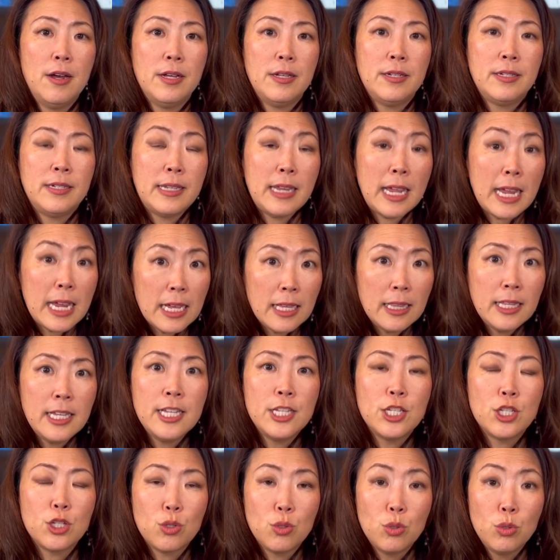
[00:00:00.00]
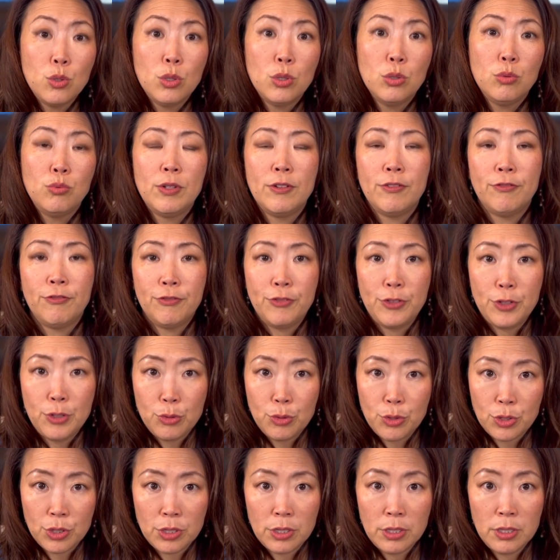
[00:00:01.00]
daily school
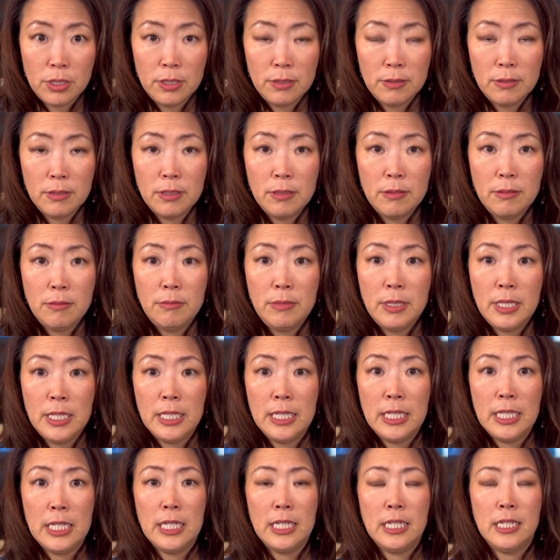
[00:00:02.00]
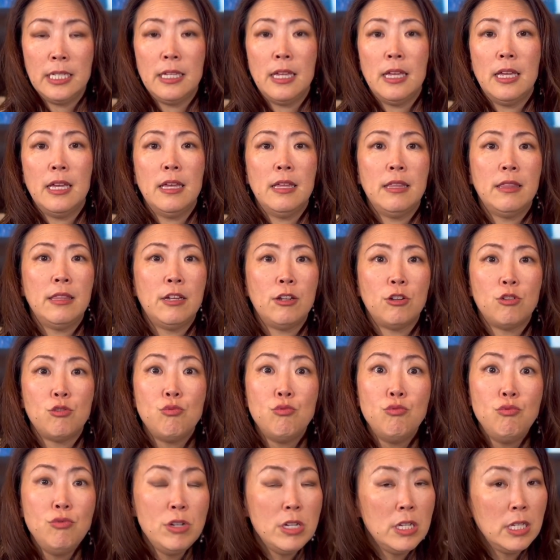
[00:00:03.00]
refusal, meaning they're
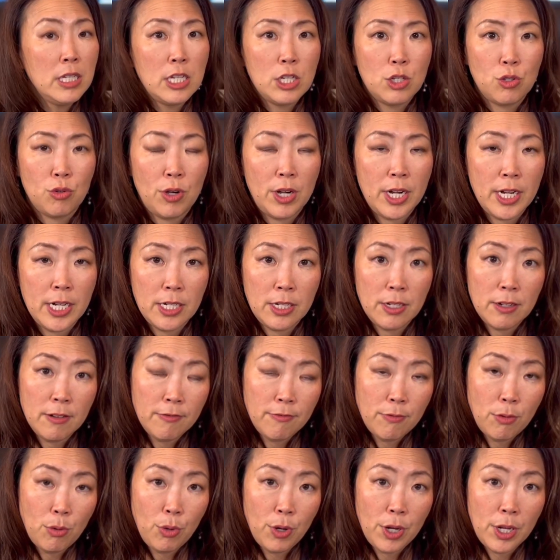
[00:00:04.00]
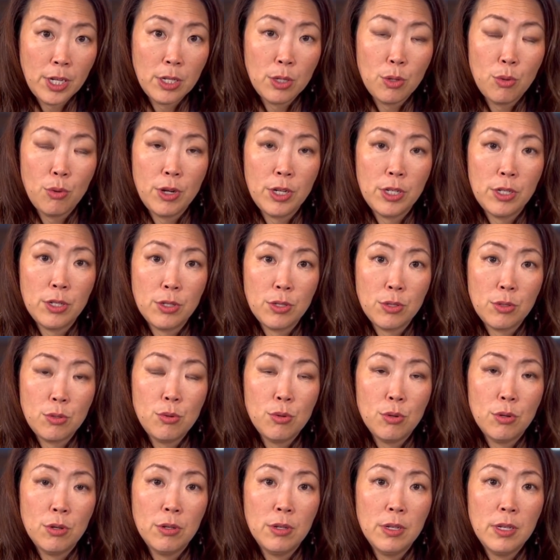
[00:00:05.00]
really trying to avoid going to
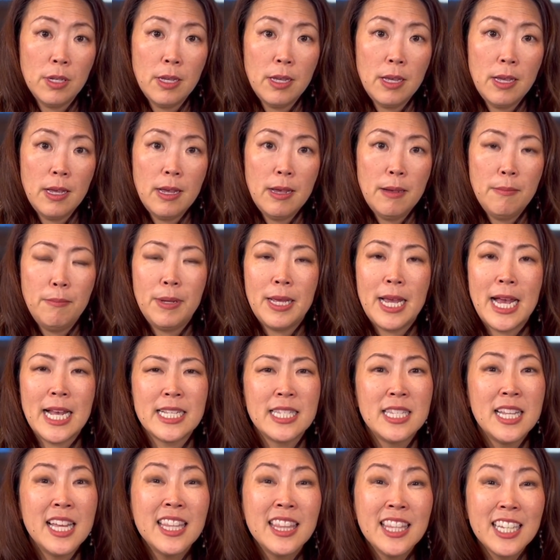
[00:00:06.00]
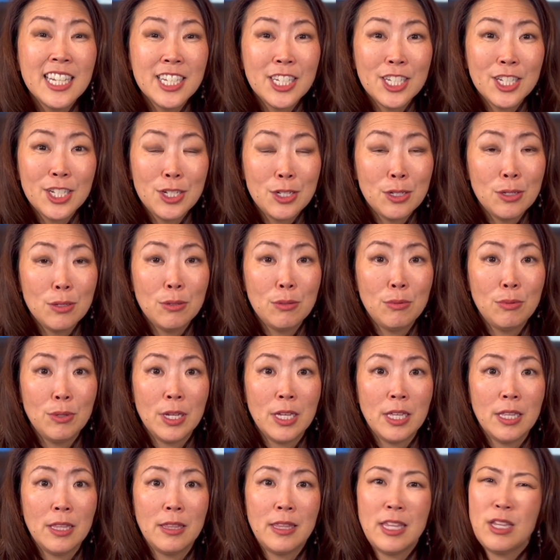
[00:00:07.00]
school. But it has nothing to do
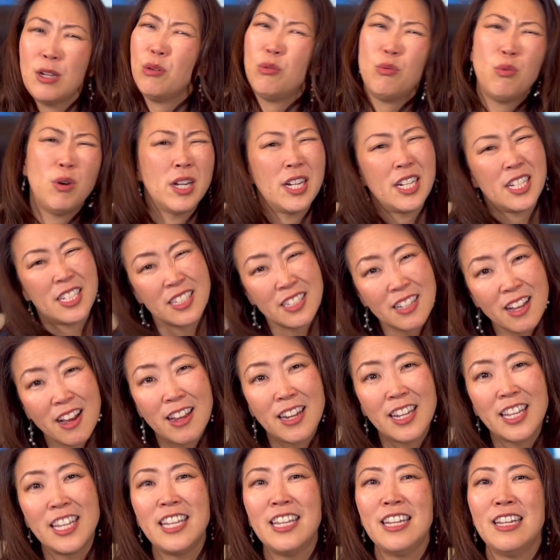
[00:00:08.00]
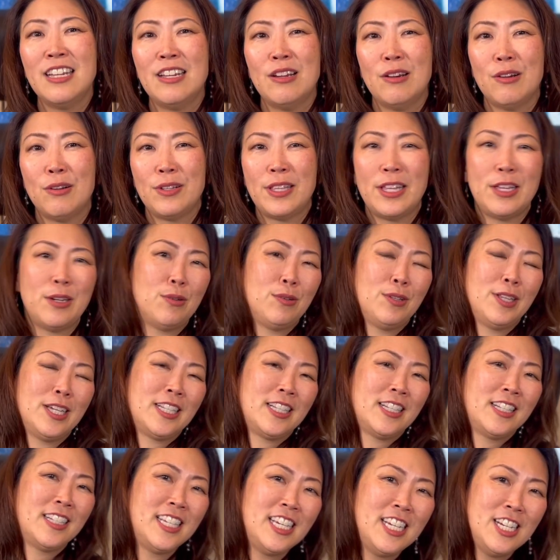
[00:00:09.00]
with they don't want to study, or they don't like
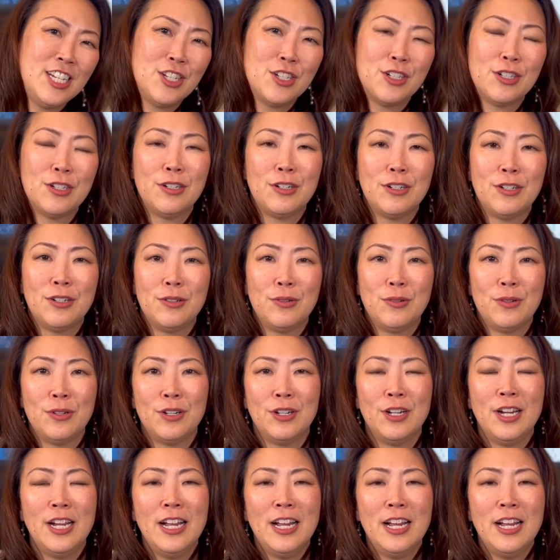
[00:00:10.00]
the teacher, or